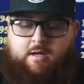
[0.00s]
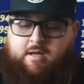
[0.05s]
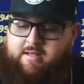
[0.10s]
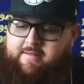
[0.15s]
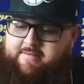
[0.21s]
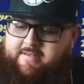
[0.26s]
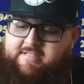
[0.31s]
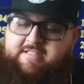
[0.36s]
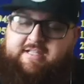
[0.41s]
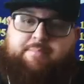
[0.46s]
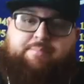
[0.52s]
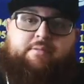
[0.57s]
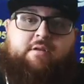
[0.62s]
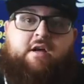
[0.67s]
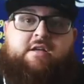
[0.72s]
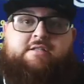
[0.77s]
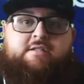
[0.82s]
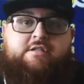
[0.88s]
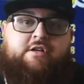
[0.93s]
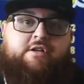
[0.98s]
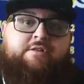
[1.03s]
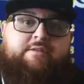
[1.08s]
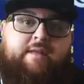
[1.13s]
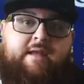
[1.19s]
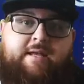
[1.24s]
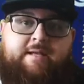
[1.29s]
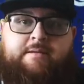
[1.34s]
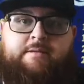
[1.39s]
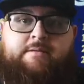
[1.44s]
This Clipper loss is a good
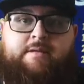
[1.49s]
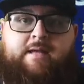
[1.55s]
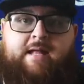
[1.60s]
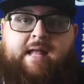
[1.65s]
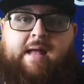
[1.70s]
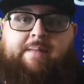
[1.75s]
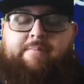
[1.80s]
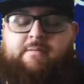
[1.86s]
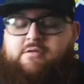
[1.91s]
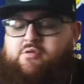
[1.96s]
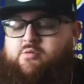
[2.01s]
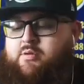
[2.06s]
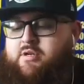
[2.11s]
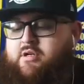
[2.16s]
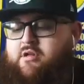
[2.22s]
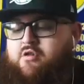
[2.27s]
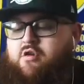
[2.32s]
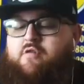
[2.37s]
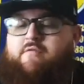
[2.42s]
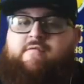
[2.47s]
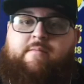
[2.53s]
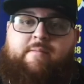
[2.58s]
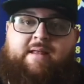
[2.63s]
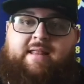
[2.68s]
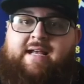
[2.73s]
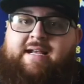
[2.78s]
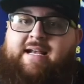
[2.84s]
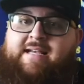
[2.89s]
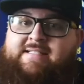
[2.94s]
thing that happened so we can learn from it.
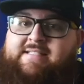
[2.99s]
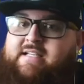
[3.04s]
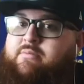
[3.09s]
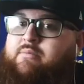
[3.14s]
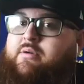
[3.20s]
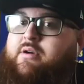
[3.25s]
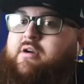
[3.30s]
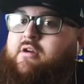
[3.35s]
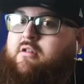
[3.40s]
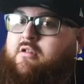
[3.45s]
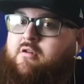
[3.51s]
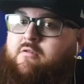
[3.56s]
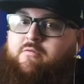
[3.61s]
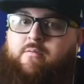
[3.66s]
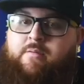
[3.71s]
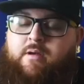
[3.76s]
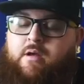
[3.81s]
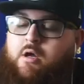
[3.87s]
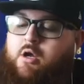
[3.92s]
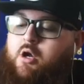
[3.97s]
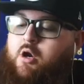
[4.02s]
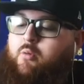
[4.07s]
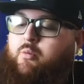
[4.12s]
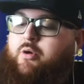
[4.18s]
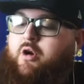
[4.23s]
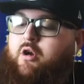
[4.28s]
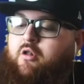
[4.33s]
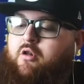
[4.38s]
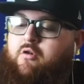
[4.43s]
Like I said, we're going to learn from it.
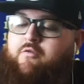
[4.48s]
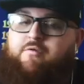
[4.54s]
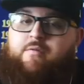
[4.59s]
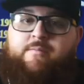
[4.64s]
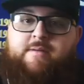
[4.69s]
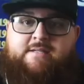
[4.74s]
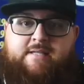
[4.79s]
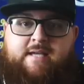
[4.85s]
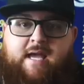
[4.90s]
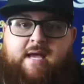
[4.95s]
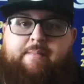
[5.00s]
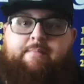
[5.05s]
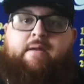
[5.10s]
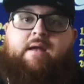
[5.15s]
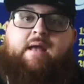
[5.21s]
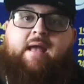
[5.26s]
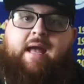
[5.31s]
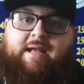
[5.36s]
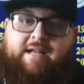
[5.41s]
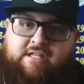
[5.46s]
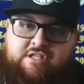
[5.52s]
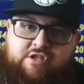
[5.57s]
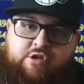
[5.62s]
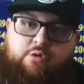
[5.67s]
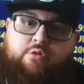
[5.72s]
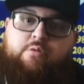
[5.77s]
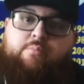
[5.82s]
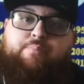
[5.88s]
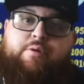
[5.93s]
We're going to learn from this game and
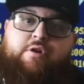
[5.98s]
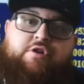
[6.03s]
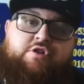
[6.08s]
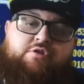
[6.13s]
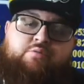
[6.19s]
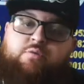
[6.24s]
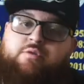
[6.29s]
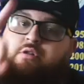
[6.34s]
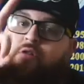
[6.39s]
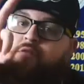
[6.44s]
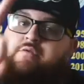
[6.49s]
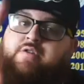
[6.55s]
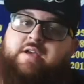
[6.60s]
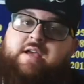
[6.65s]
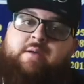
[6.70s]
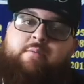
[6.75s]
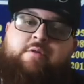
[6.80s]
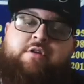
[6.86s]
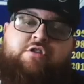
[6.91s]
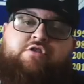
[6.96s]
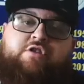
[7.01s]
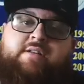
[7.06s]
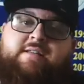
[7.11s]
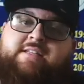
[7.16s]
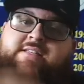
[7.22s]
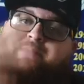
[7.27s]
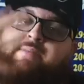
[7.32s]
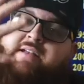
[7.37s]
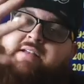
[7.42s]
continue to push. We're on a three-game winning streak.
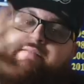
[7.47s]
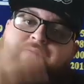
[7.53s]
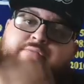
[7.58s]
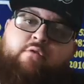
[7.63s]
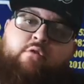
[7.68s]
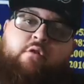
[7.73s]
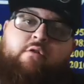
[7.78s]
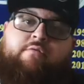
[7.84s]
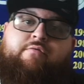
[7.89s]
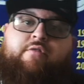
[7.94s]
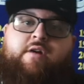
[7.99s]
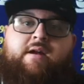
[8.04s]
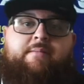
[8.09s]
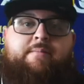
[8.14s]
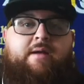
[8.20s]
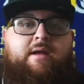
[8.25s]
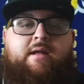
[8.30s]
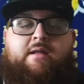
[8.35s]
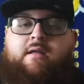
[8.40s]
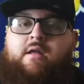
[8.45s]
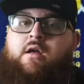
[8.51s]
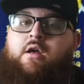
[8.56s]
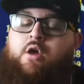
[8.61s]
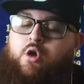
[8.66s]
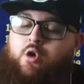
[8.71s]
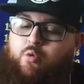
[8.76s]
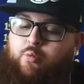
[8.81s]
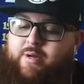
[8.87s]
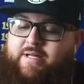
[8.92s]
Let's make it four on Friday, man.
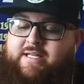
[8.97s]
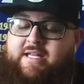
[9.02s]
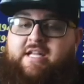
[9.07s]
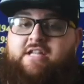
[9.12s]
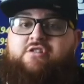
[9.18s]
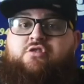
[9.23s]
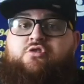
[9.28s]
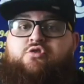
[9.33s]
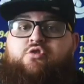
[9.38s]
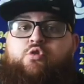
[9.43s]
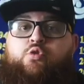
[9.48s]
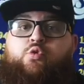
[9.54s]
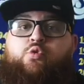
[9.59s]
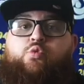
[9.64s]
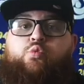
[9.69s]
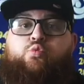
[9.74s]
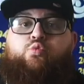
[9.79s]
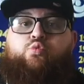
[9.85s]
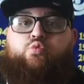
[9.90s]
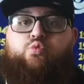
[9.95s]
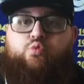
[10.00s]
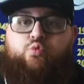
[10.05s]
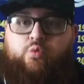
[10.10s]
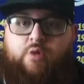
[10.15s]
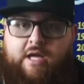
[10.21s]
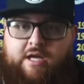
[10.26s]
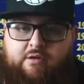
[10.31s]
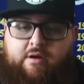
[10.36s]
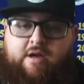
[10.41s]
We need to do
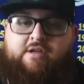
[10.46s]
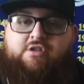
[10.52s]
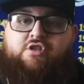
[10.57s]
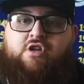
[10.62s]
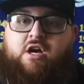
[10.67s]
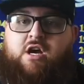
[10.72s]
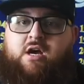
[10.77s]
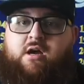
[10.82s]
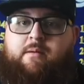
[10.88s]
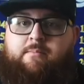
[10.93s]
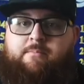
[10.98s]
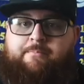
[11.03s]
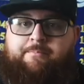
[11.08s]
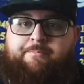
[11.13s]
a great job